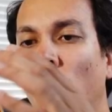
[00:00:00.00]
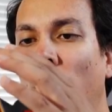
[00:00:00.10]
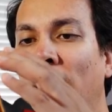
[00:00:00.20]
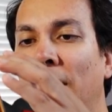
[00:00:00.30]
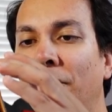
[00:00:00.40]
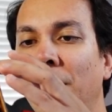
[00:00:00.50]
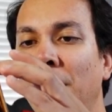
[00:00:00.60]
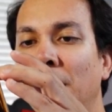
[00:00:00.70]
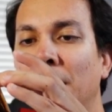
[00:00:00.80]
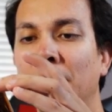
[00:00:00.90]
We have
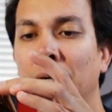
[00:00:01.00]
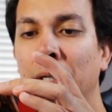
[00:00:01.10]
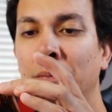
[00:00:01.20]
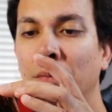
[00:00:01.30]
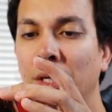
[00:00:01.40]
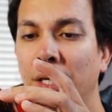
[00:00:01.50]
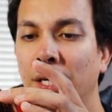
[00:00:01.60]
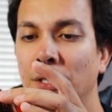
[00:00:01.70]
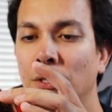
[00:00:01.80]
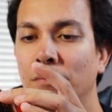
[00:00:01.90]
the
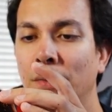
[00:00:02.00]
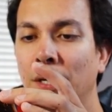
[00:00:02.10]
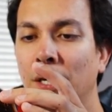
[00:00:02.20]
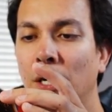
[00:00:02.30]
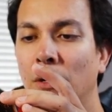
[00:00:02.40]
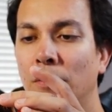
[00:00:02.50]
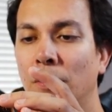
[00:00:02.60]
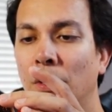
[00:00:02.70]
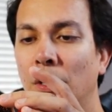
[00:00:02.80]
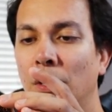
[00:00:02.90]
Yidz Mick,
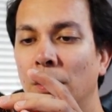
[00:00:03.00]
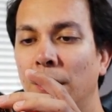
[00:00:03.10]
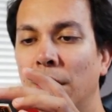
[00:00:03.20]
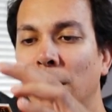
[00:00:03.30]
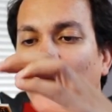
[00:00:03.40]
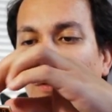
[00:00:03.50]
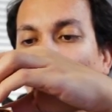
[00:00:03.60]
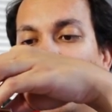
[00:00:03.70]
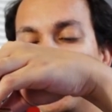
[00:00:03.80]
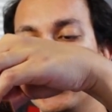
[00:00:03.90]
the, oh
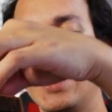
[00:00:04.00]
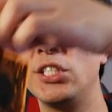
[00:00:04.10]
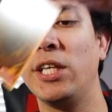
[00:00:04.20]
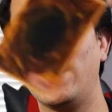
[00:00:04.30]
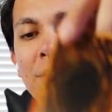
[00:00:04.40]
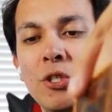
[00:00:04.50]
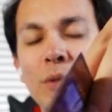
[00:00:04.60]
yeah, Sky Slasher.